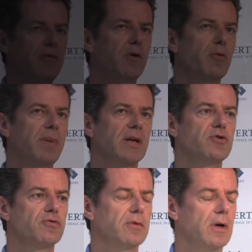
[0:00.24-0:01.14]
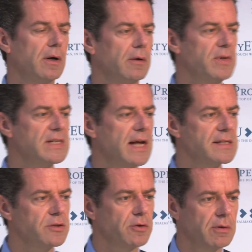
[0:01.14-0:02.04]
we compare to with
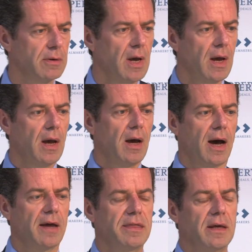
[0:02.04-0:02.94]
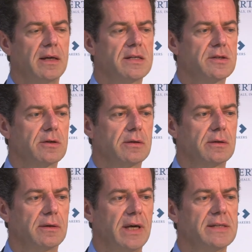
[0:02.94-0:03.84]
last year, I think it's
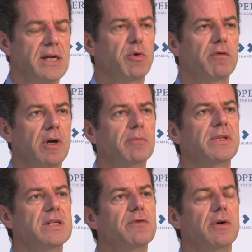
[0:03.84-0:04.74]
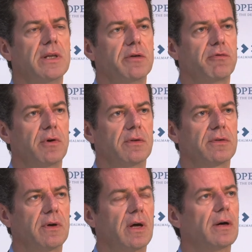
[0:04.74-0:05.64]
equivalent, but it's very
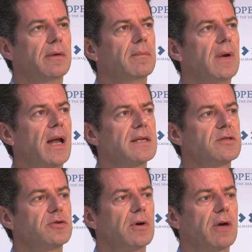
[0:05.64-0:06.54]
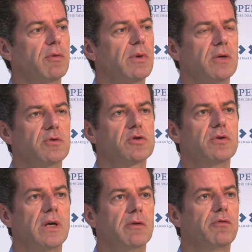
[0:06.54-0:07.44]
different. Last year, everybody was
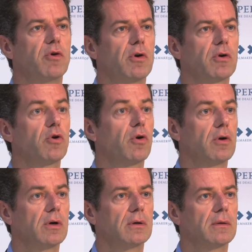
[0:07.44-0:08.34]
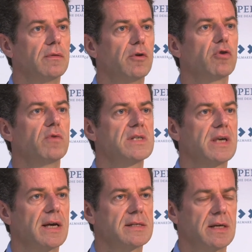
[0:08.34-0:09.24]
looking for core,
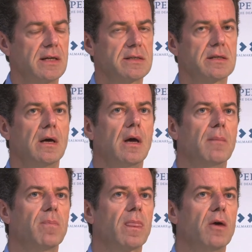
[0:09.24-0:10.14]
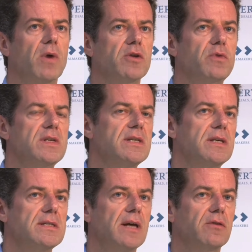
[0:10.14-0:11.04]
non-risky assets. What we
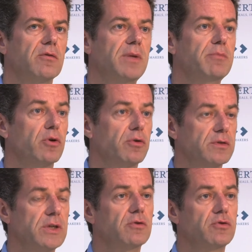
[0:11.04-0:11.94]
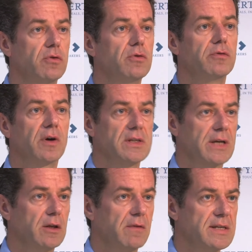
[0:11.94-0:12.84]
see is that people continue to look for this
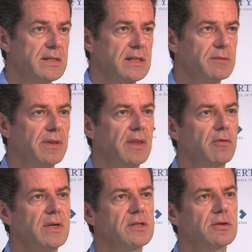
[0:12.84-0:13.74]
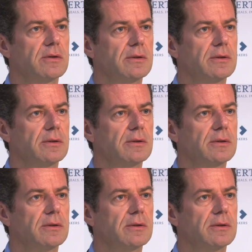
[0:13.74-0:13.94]
kind of assets, but there is